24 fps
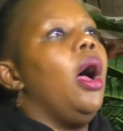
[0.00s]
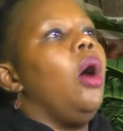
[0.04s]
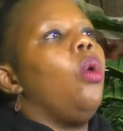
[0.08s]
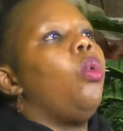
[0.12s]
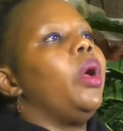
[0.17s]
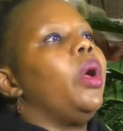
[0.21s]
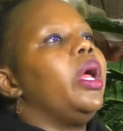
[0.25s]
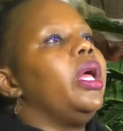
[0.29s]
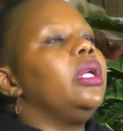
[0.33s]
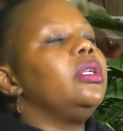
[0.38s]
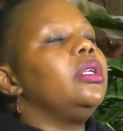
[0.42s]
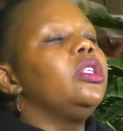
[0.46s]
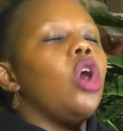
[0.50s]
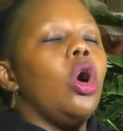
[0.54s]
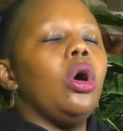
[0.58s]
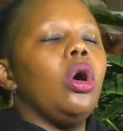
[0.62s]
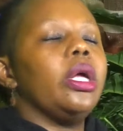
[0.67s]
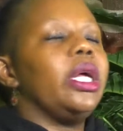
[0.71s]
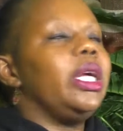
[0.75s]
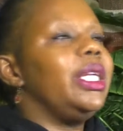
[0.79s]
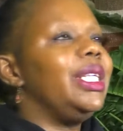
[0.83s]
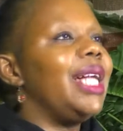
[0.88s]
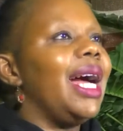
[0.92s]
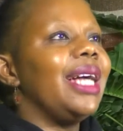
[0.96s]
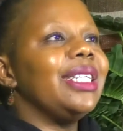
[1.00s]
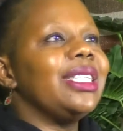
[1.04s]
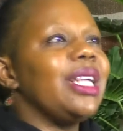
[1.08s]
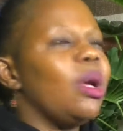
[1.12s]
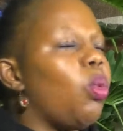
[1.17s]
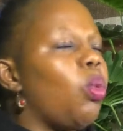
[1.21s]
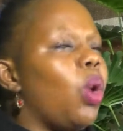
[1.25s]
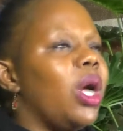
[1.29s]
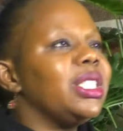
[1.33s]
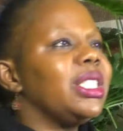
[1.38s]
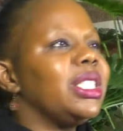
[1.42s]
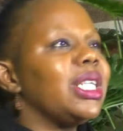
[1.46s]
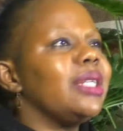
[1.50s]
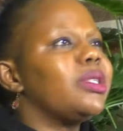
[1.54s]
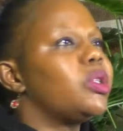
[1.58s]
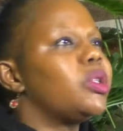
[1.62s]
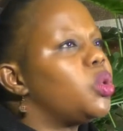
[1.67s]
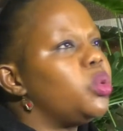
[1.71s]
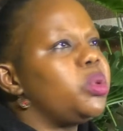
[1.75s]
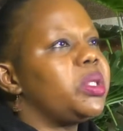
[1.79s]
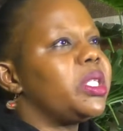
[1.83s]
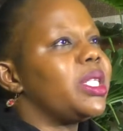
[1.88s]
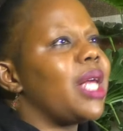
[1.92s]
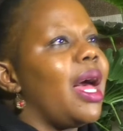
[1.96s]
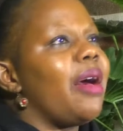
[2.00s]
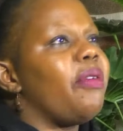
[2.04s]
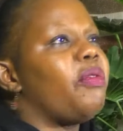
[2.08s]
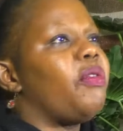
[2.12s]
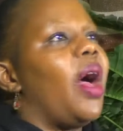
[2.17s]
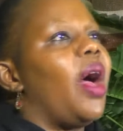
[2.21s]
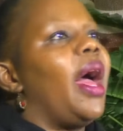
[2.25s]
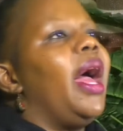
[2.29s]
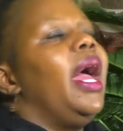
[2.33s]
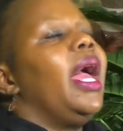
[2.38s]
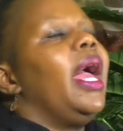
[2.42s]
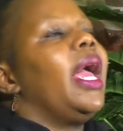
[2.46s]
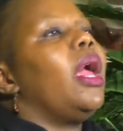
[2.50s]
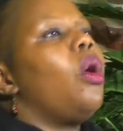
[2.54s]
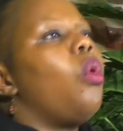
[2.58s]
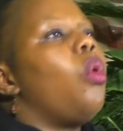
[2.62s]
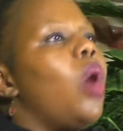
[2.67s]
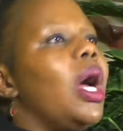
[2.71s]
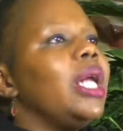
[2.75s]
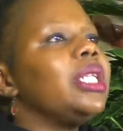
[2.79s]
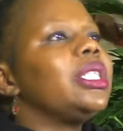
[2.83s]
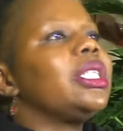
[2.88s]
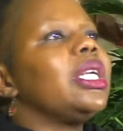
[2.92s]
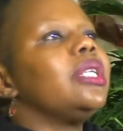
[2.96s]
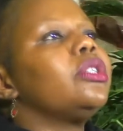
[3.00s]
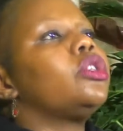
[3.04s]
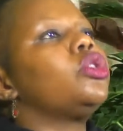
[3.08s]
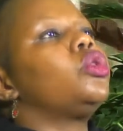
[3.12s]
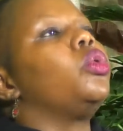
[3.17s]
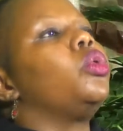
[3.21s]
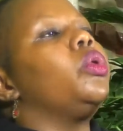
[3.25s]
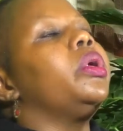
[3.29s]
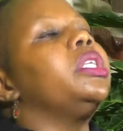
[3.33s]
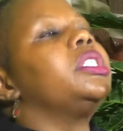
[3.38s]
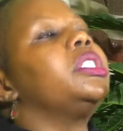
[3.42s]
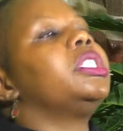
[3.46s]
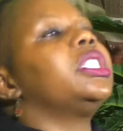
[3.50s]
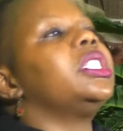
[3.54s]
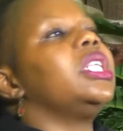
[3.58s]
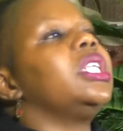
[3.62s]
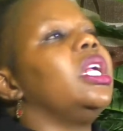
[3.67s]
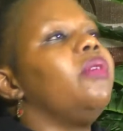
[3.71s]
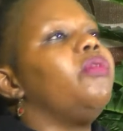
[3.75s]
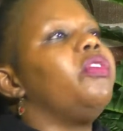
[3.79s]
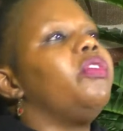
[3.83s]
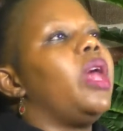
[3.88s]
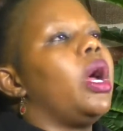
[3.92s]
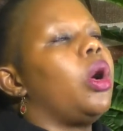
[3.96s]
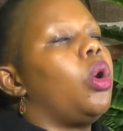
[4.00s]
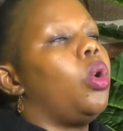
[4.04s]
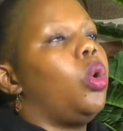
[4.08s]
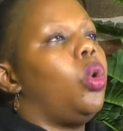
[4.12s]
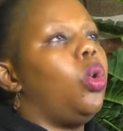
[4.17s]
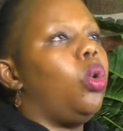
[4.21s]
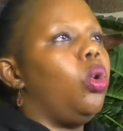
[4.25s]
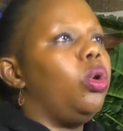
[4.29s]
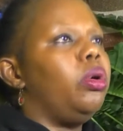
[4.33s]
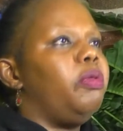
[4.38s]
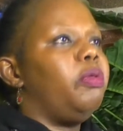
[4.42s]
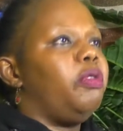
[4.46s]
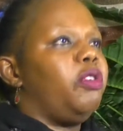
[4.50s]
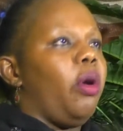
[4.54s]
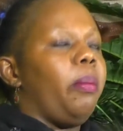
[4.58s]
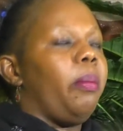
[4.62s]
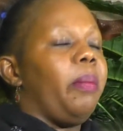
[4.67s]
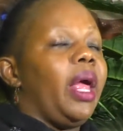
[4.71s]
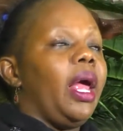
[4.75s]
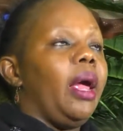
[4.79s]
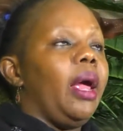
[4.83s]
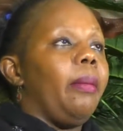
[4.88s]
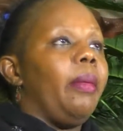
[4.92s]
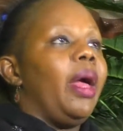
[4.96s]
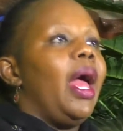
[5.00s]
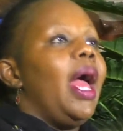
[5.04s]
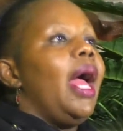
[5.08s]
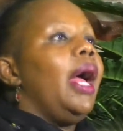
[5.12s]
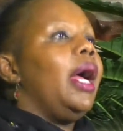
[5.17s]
We don't, he doesn't want us to suffer. He wants us to receive the good from Him.